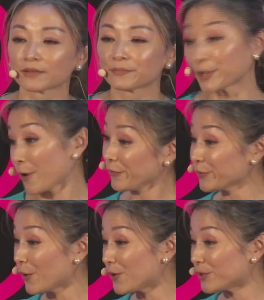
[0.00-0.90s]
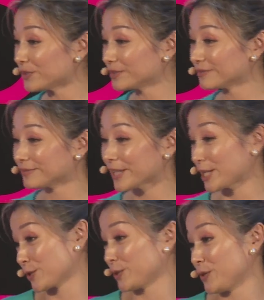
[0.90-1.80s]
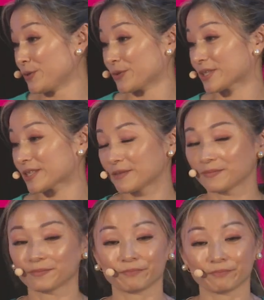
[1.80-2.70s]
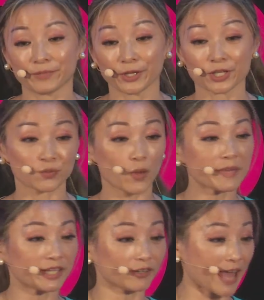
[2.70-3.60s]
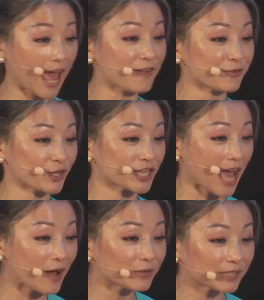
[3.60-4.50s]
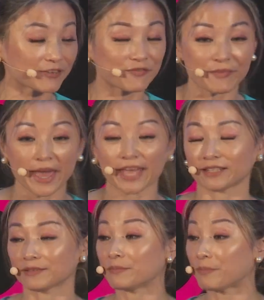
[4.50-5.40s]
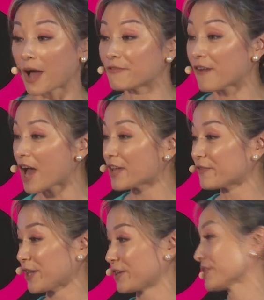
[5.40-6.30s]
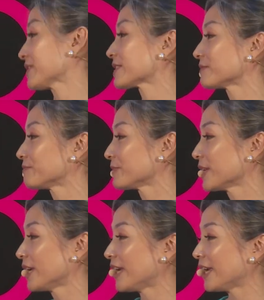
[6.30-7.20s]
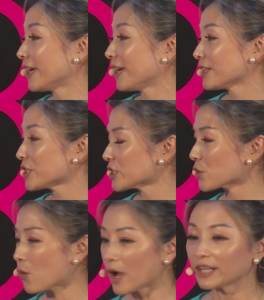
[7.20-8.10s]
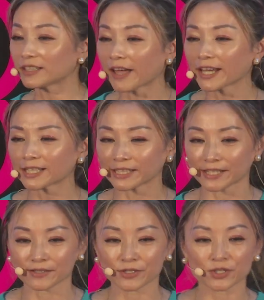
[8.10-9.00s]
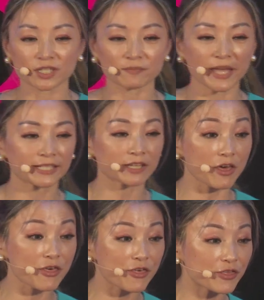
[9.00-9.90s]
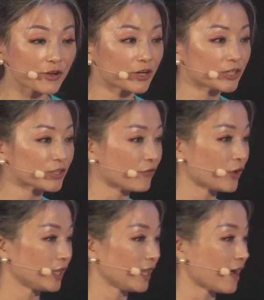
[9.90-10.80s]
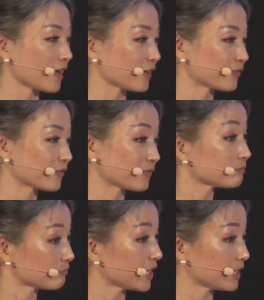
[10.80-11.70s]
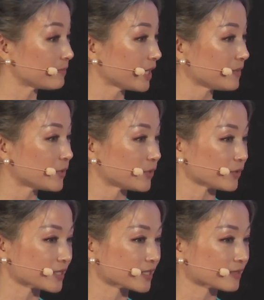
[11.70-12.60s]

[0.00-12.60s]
But overall, it's good news, because women on average outlive men by 5 years. She's quite likely to spend a third of her life in menopause,